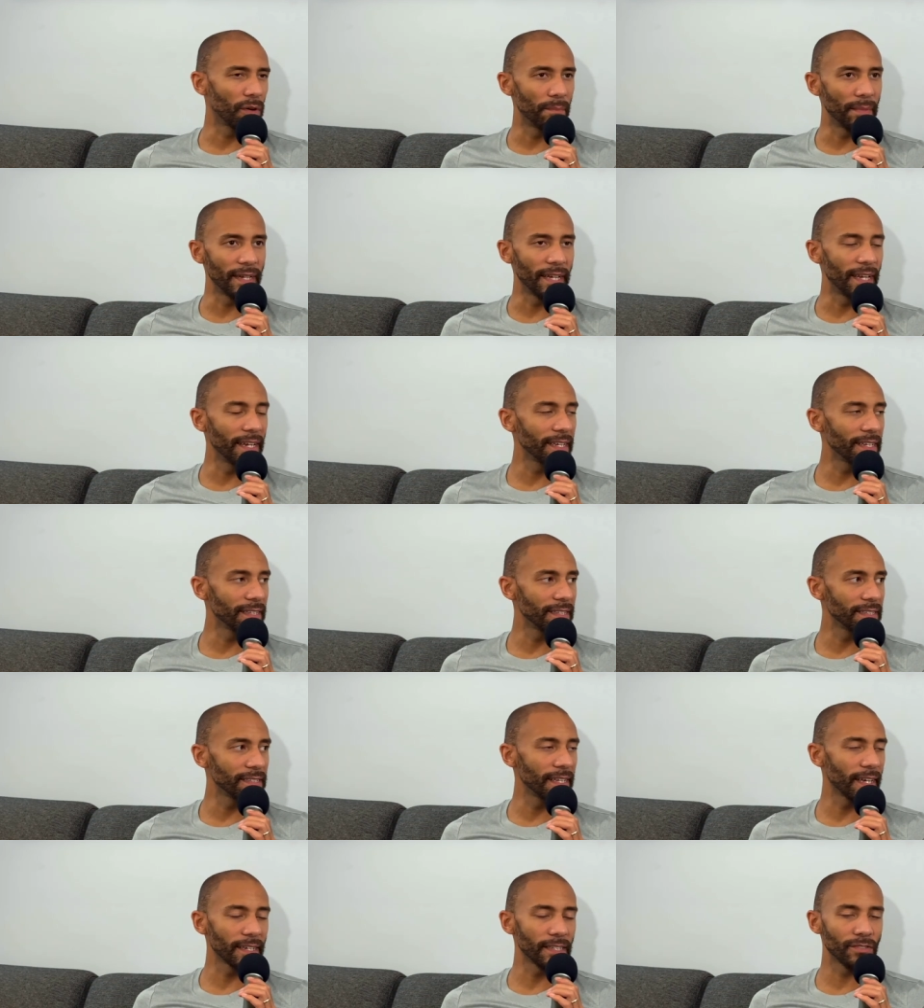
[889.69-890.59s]
or beginning of
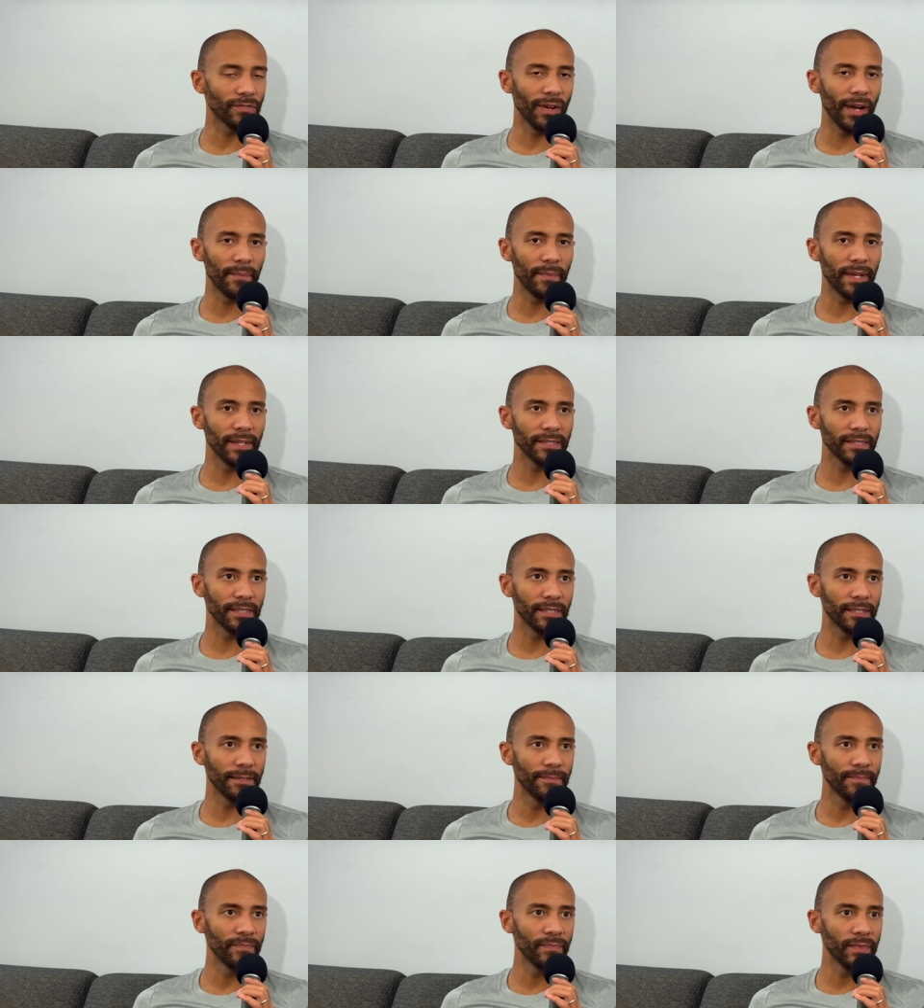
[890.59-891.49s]
the second
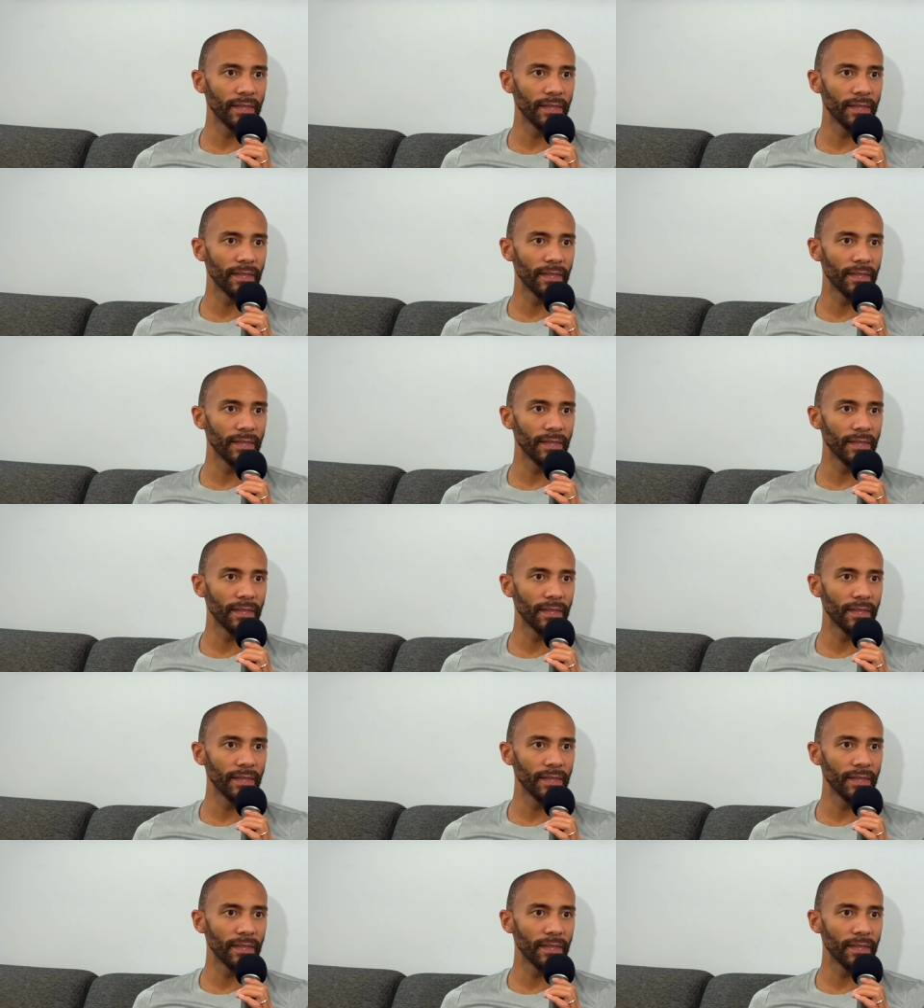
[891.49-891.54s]
trimester.